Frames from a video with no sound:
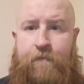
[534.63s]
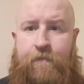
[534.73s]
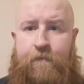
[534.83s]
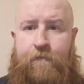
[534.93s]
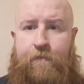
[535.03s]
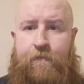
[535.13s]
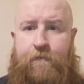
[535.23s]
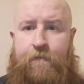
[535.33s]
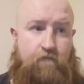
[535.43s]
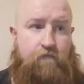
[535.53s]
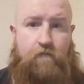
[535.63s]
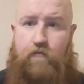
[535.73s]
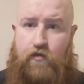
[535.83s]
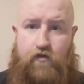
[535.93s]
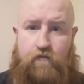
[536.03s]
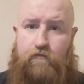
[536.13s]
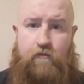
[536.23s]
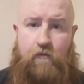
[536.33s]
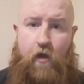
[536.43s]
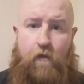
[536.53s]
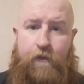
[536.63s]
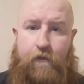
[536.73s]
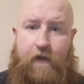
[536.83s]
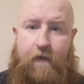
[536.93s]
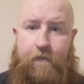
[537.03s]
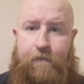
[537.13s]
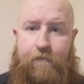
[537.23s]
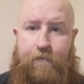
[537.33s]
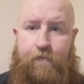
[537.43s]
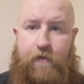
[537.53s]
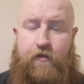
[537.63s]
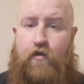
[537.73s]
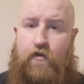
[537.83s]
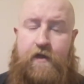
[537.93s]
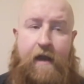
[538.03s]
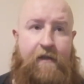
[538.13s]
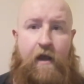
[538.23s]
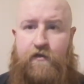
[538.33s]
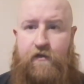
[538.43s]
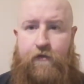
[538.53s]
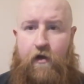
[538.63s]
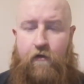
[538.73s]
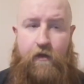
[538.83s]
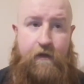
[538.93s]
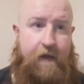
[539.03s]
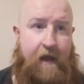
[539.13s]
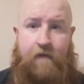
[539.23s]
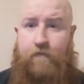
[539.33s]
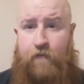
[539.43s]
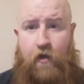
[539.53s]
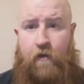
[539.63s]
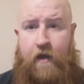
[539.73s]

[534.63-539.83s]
I was just just open with it. The drugs gang that I was involved with, again, no